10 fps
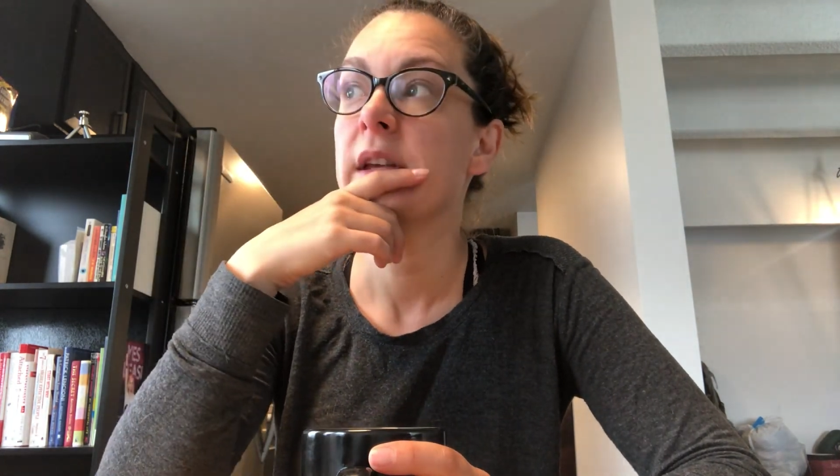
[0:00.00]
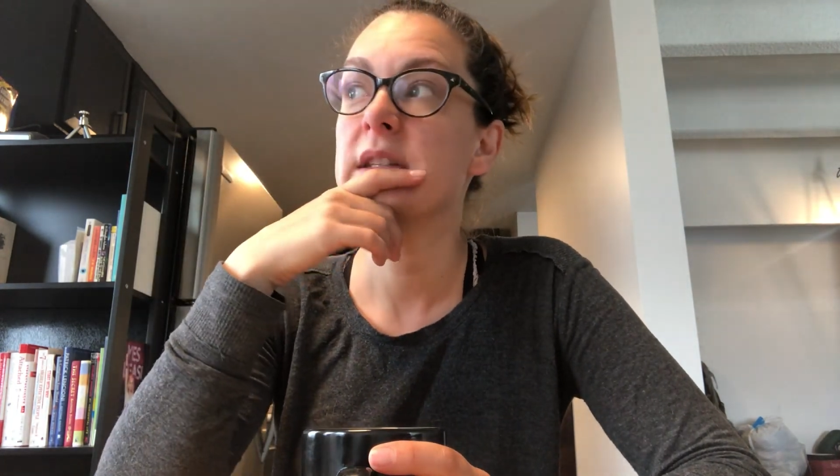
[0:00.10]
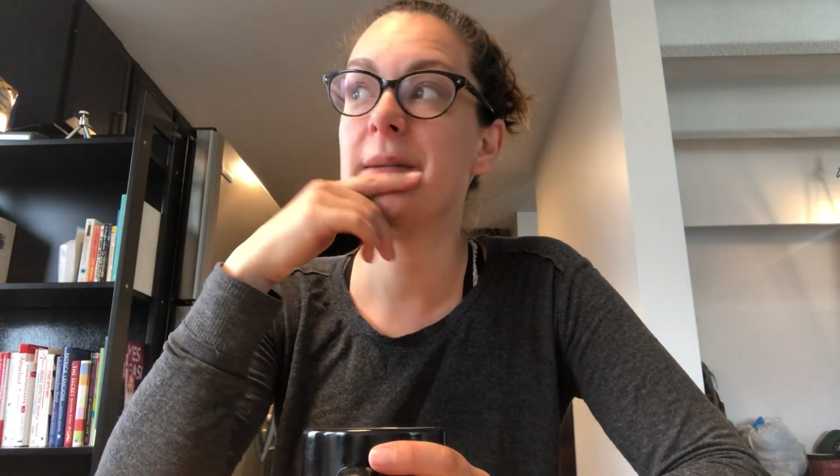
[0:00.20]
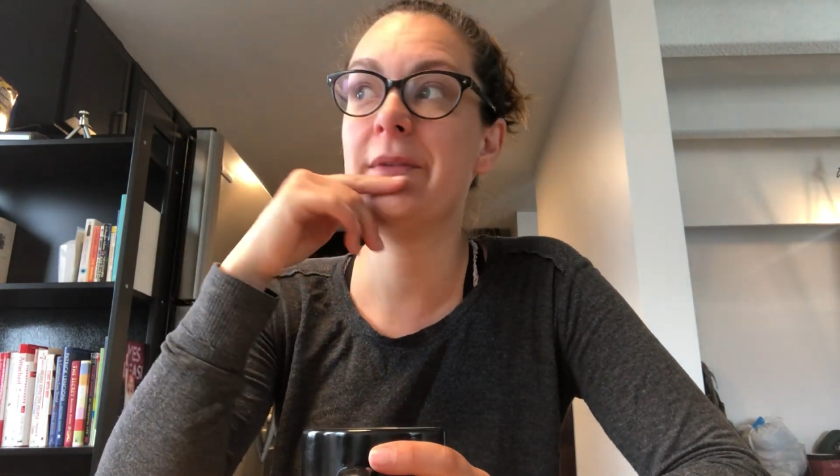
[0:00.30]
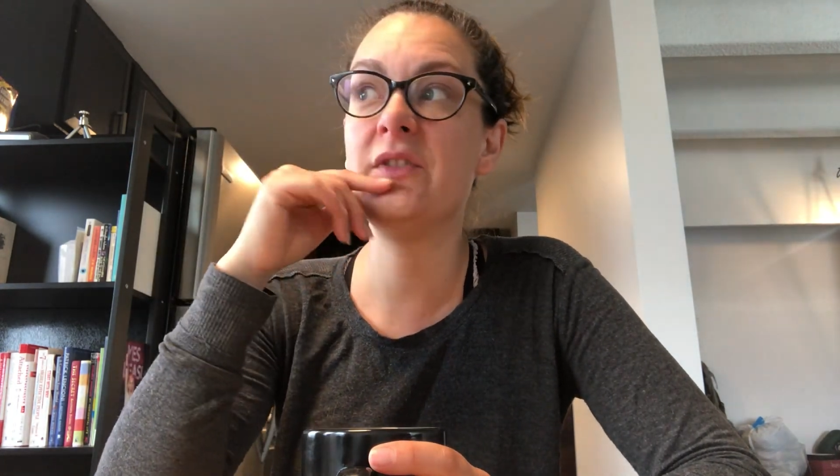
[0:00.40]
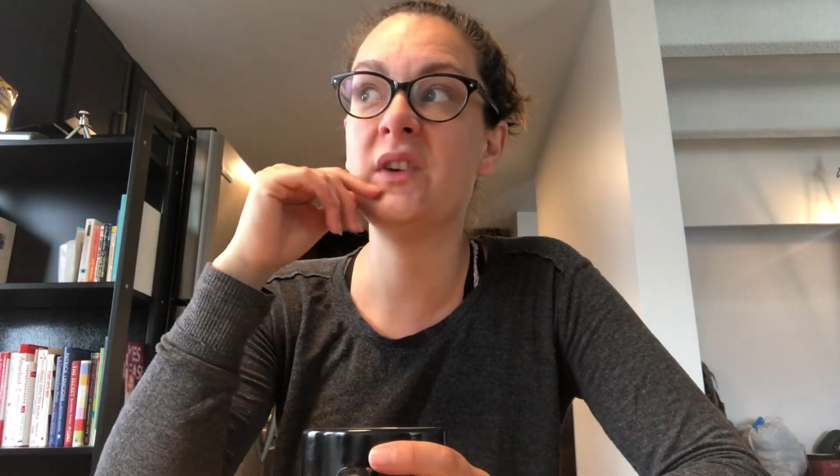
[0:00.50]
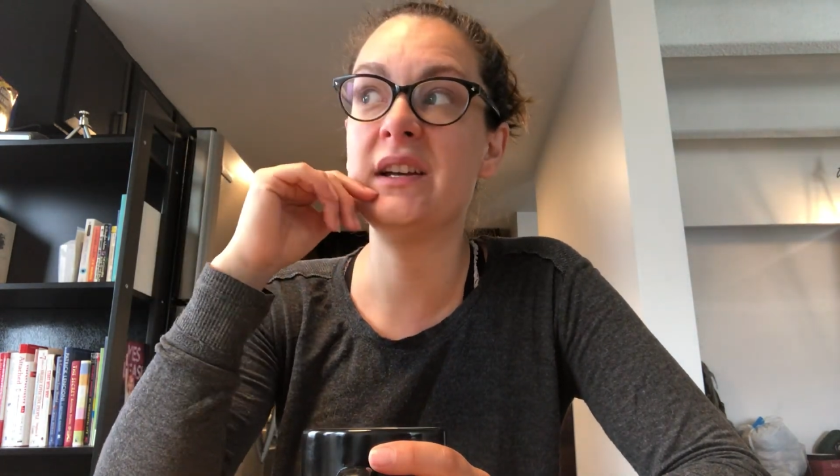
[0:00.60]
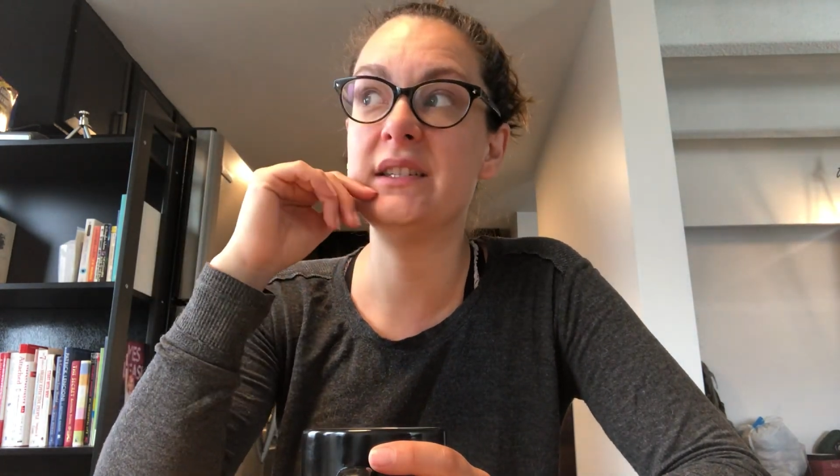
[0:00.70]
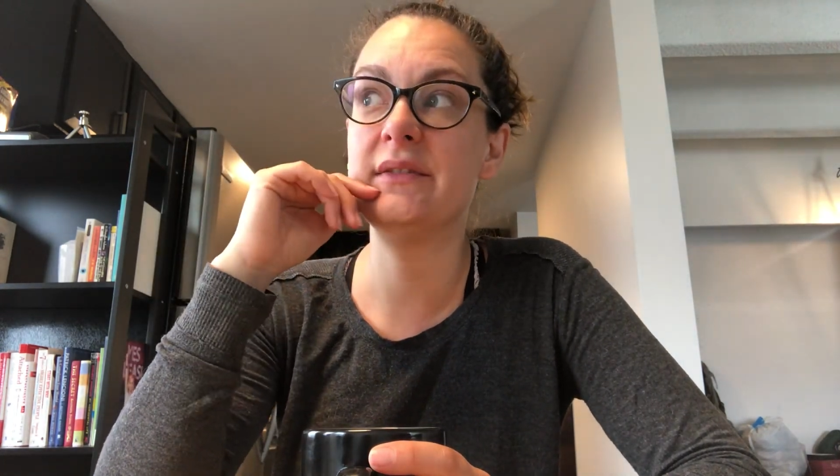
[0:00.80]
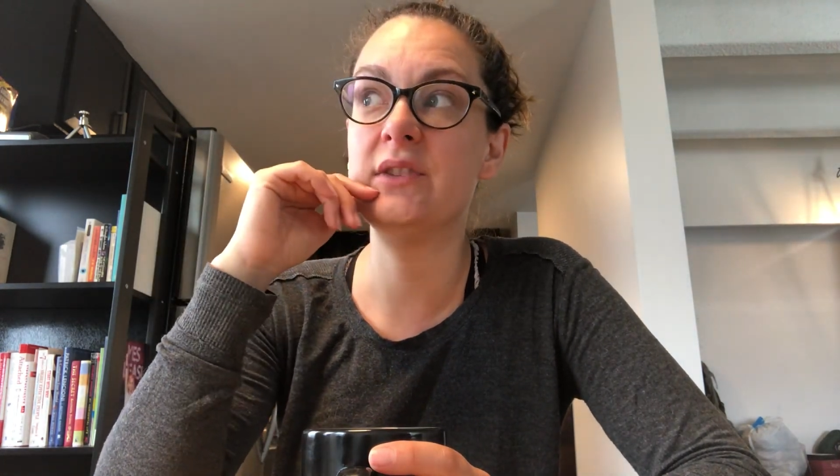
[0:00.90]
Some of you
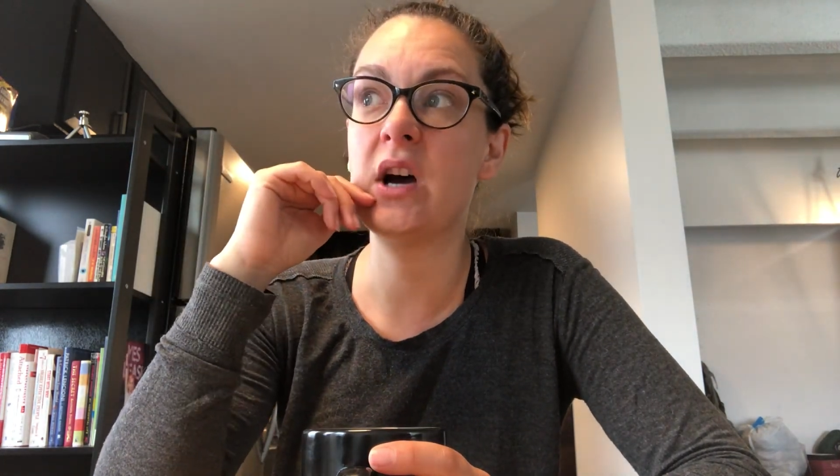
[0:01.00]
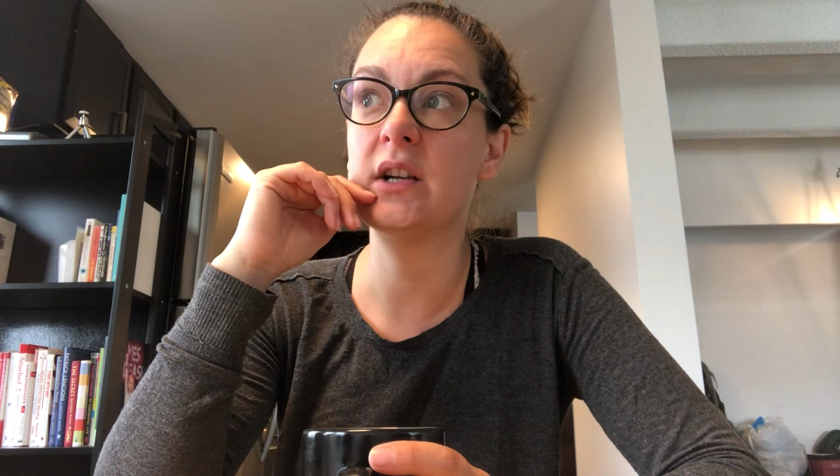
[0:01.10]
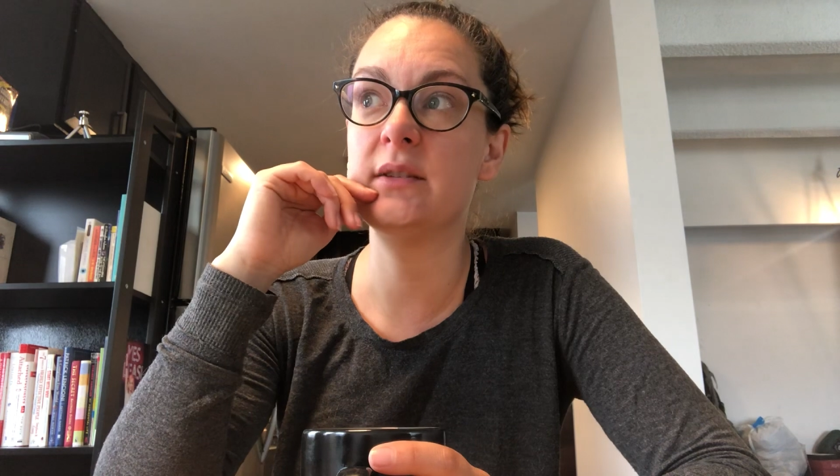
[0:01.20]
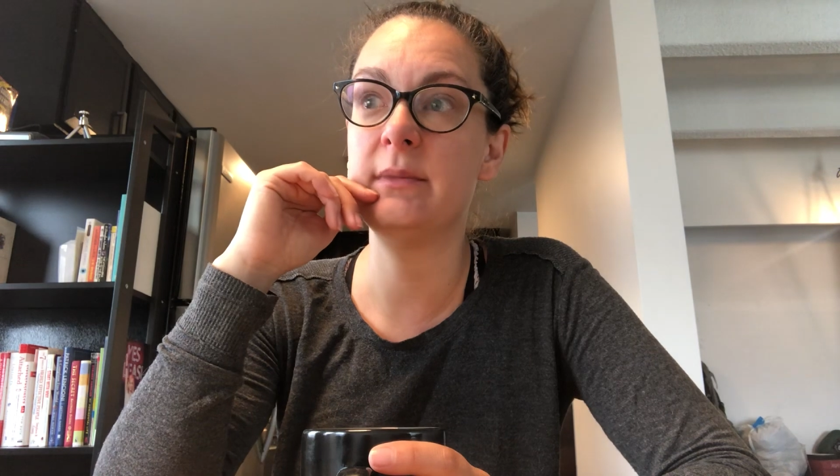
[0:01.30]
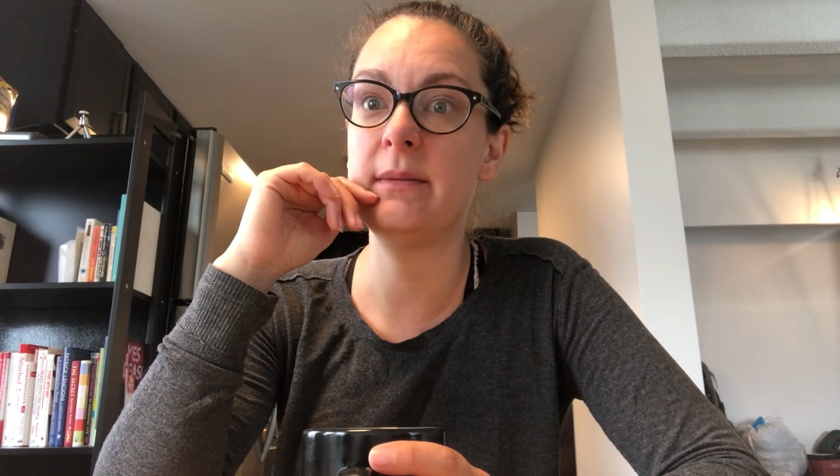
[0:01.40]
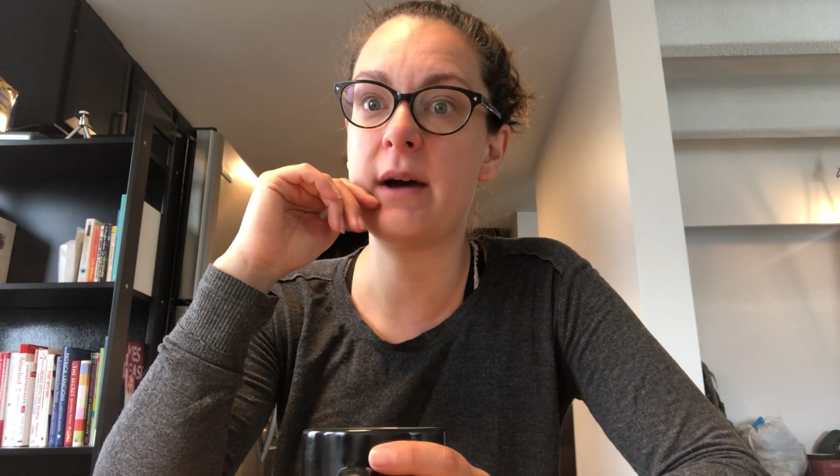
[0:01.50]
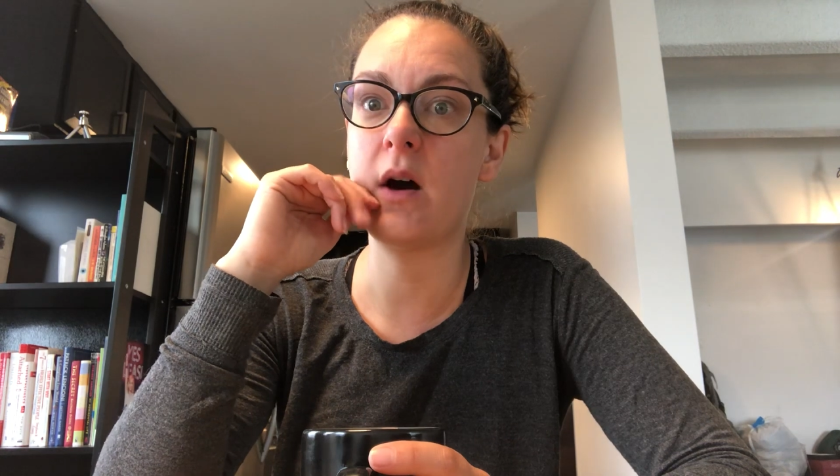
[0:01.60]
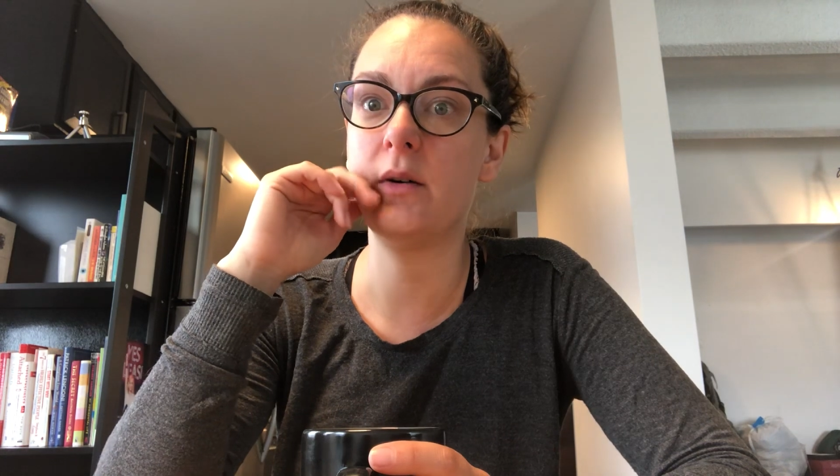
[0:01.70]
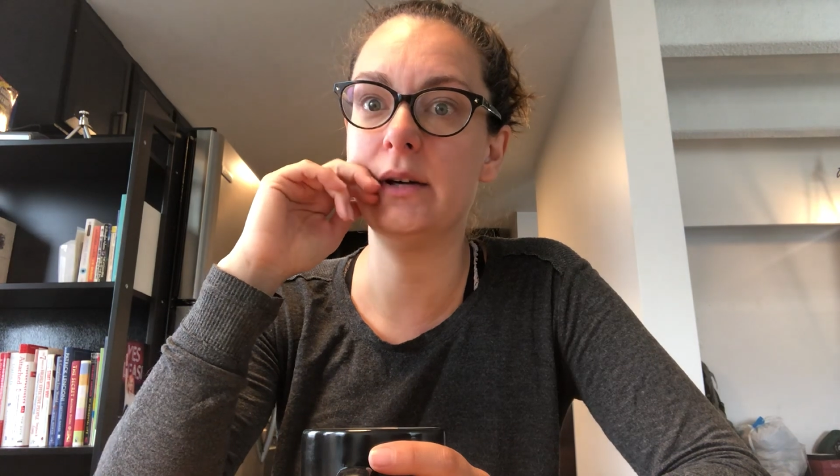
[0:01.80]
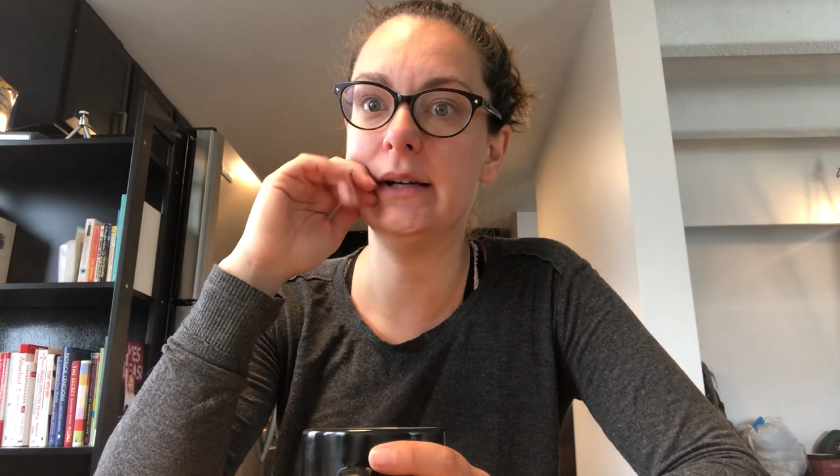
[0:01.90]
guys have talked to me
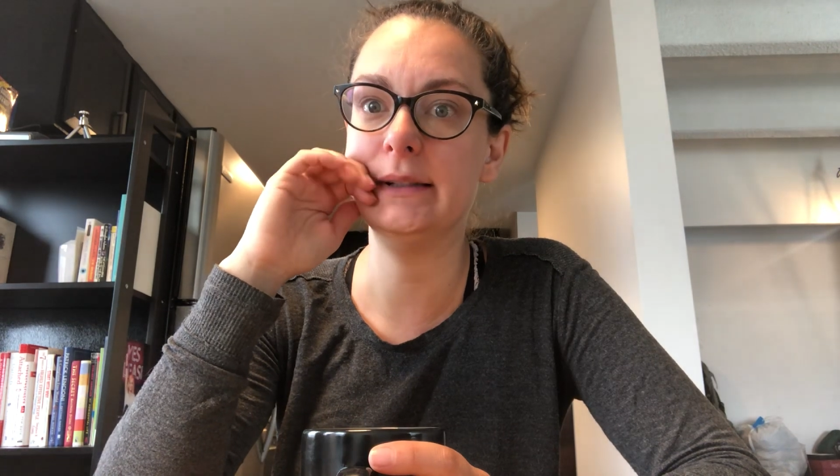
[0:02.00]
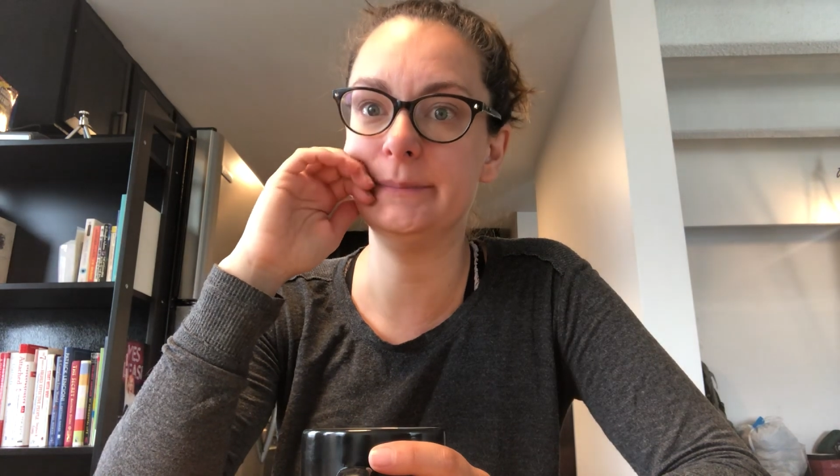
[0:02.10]
about,